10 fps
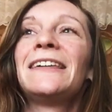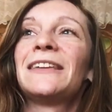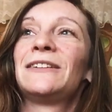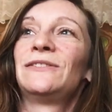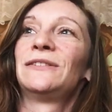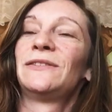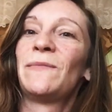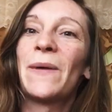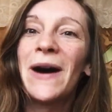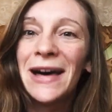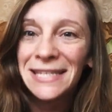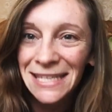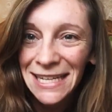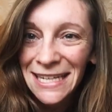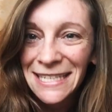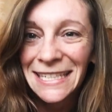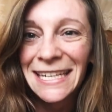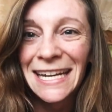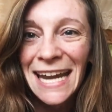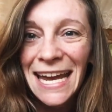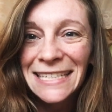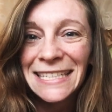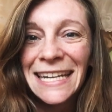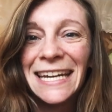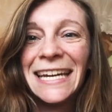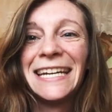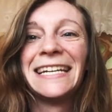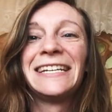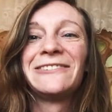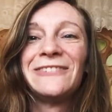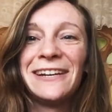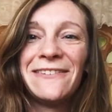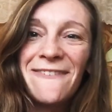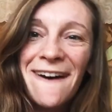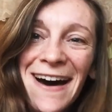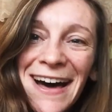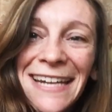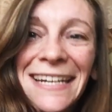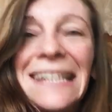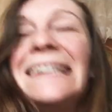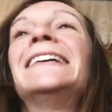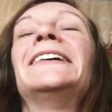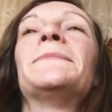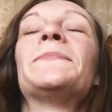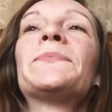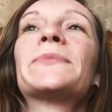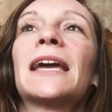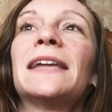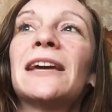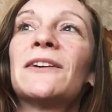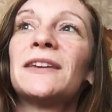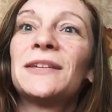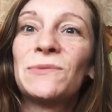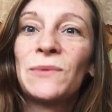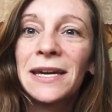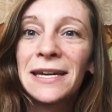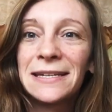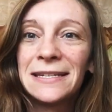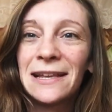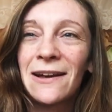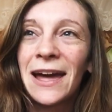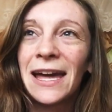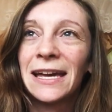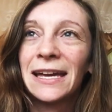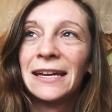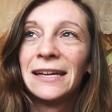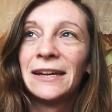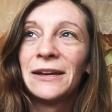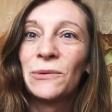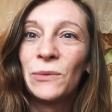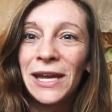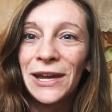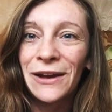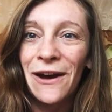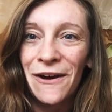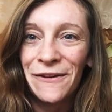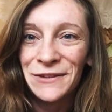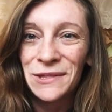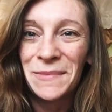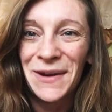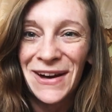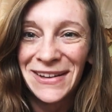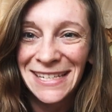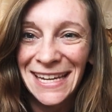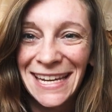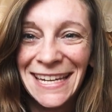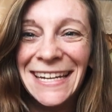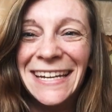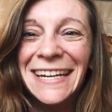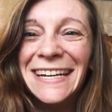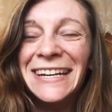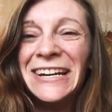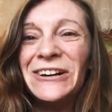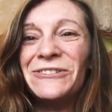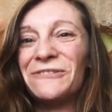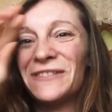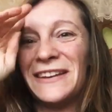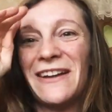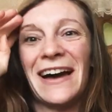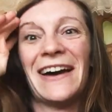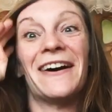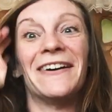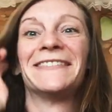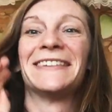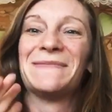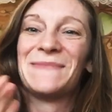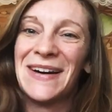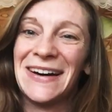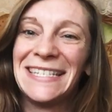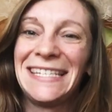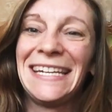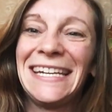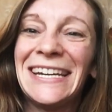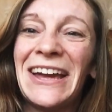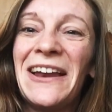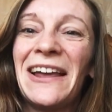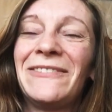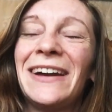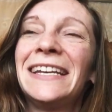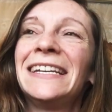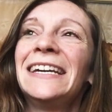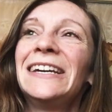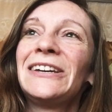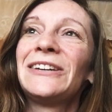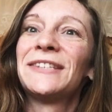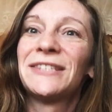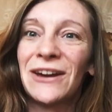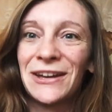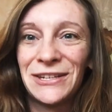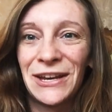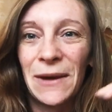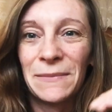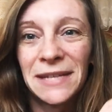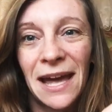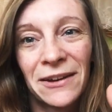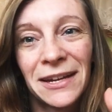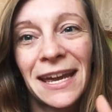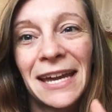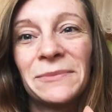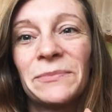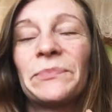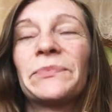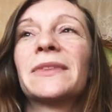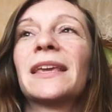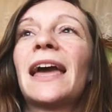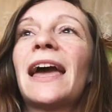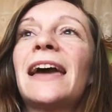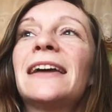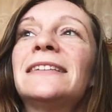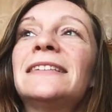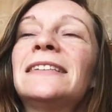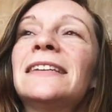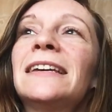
there's lots of parties and connecting, and it's really fun. And now this week is like the week after the party or the night after the party, you know, like when you're starting to come down again. And